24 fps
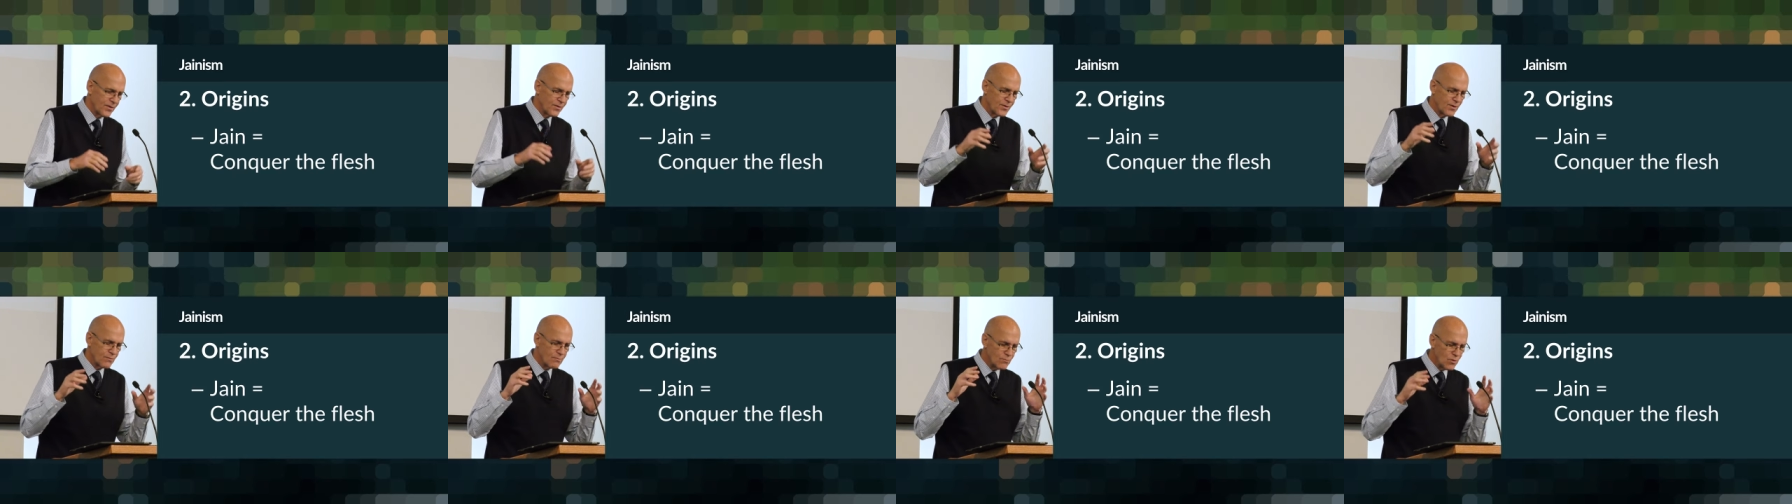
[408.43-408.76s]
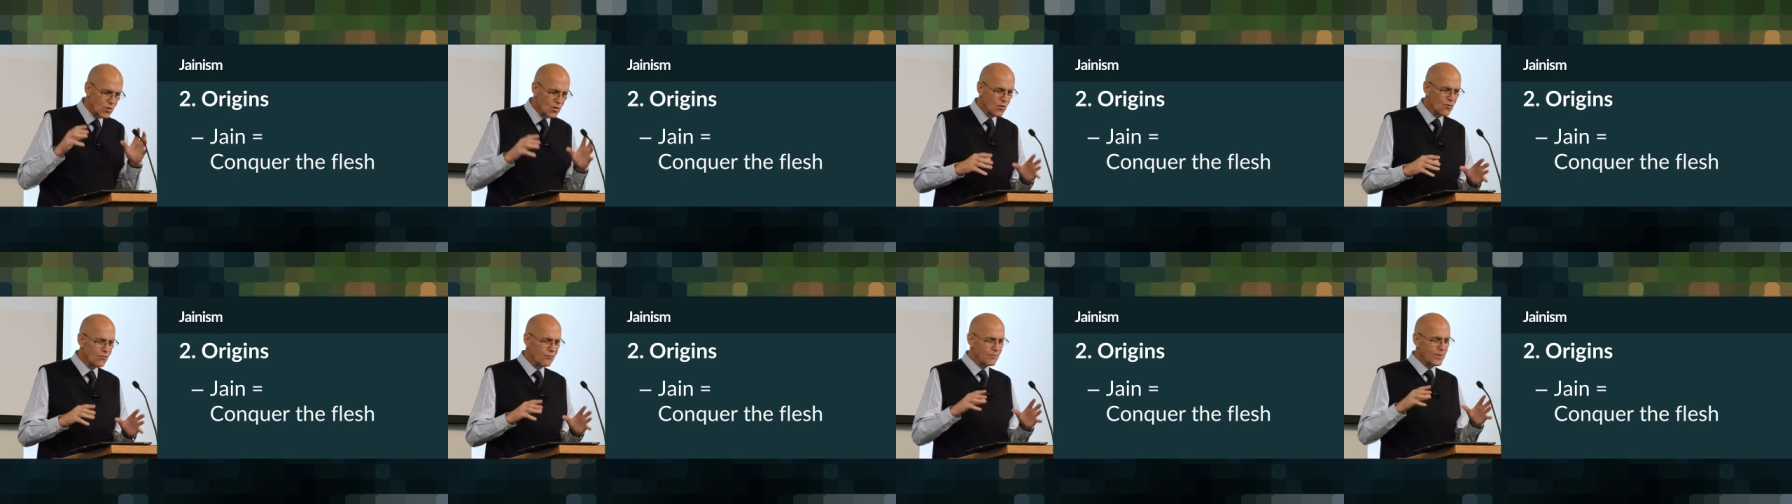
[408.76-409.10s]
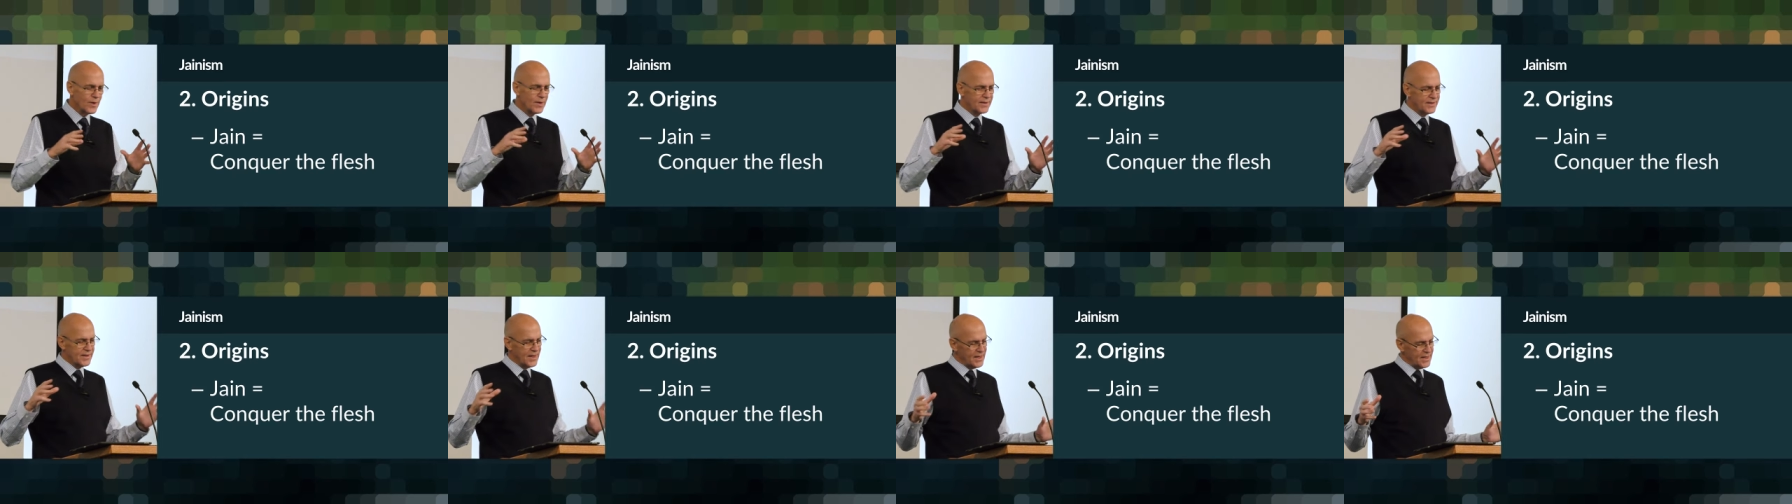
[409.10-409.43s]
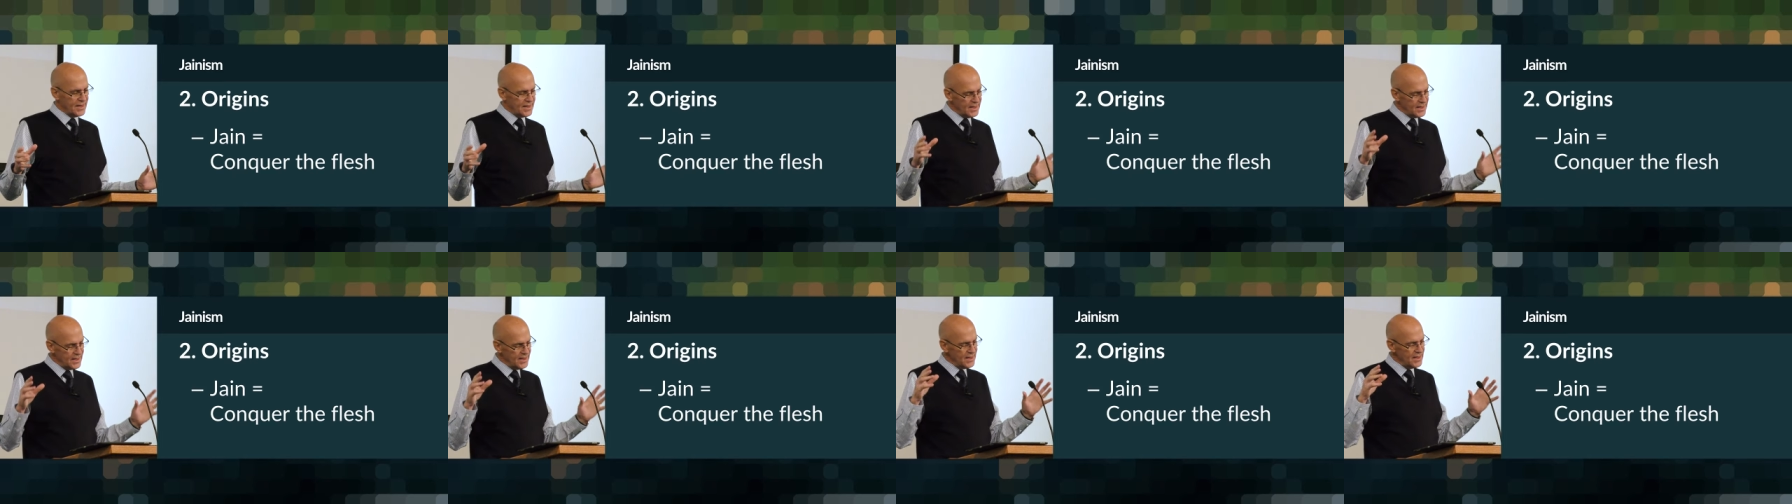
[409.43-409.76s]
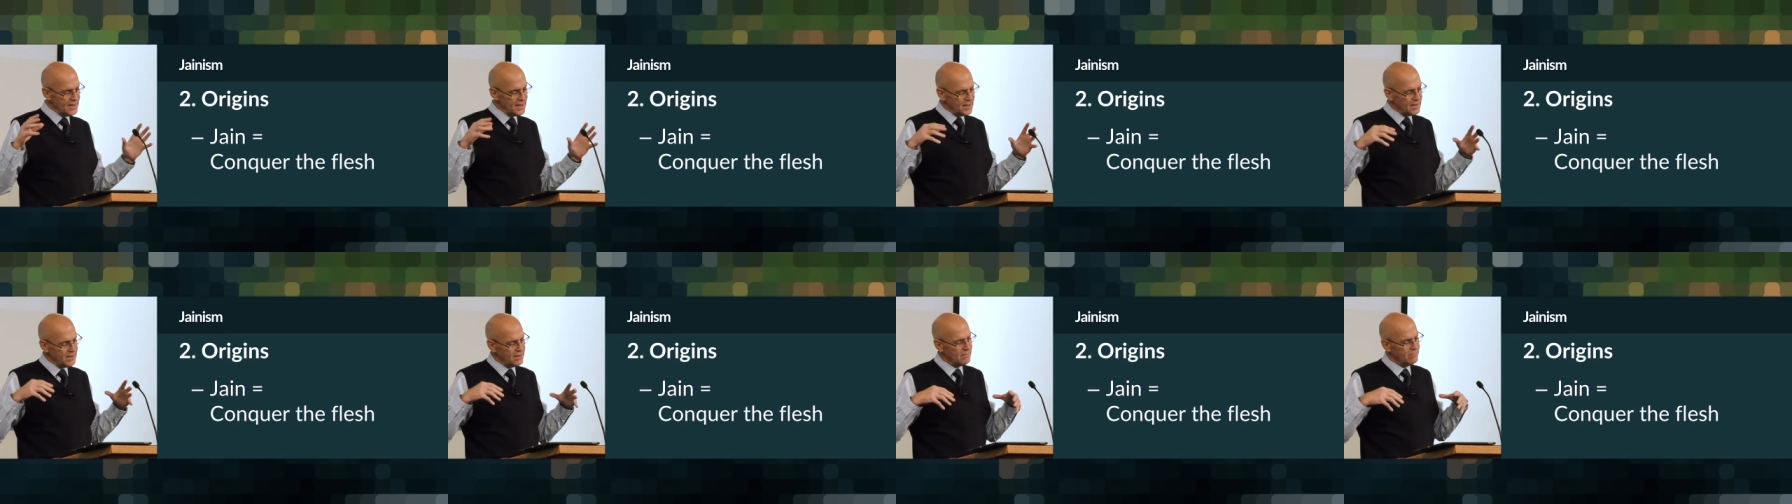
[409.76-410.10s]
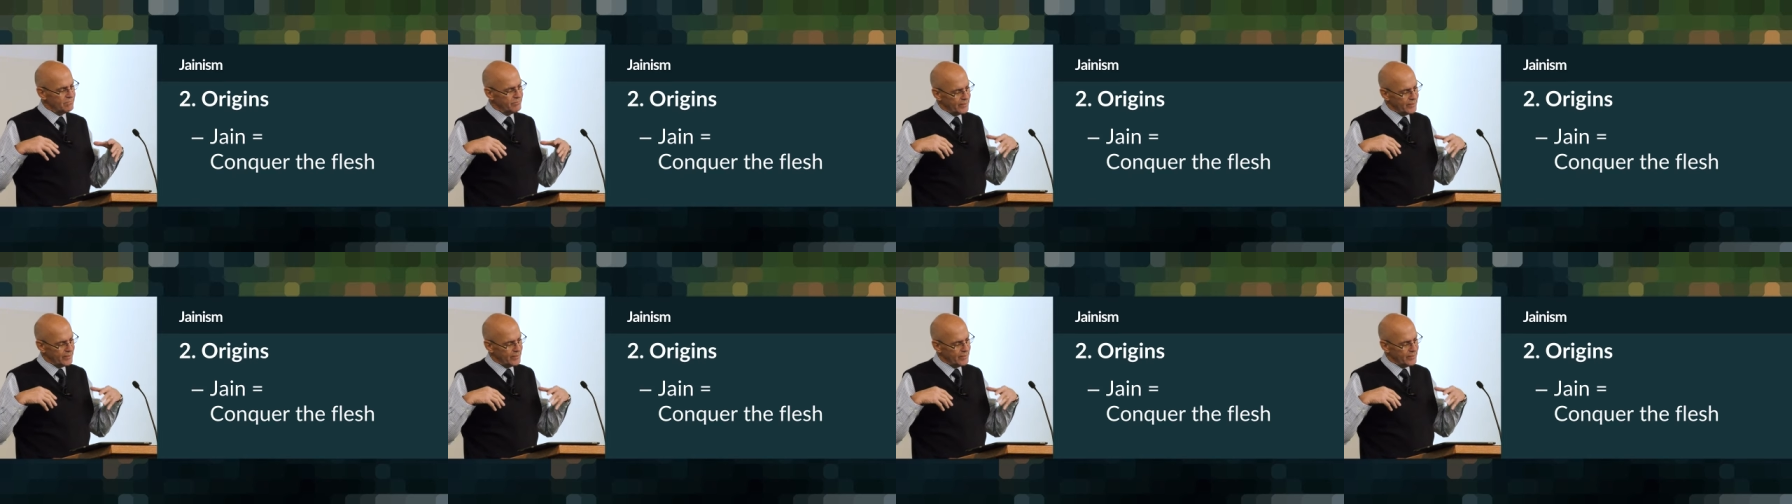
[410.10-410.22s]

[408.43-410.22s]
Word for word: The movement that he